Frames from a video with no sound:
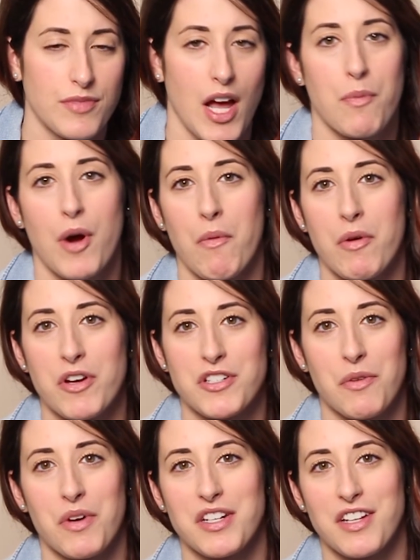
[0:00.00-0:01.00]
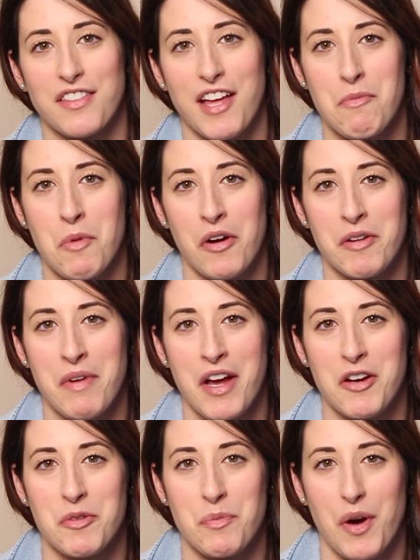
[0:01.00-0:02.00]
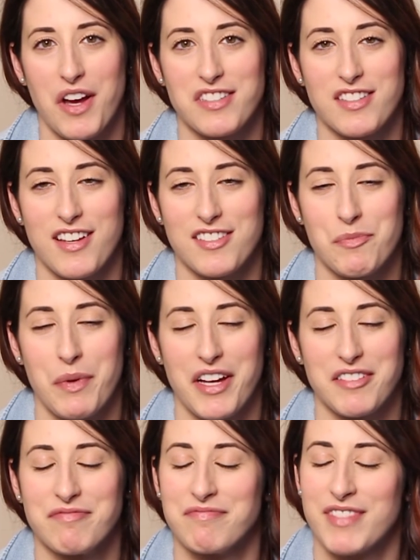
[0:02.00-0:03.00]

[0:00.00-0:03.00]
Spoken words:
I probably wish I would have done that more in my own process, but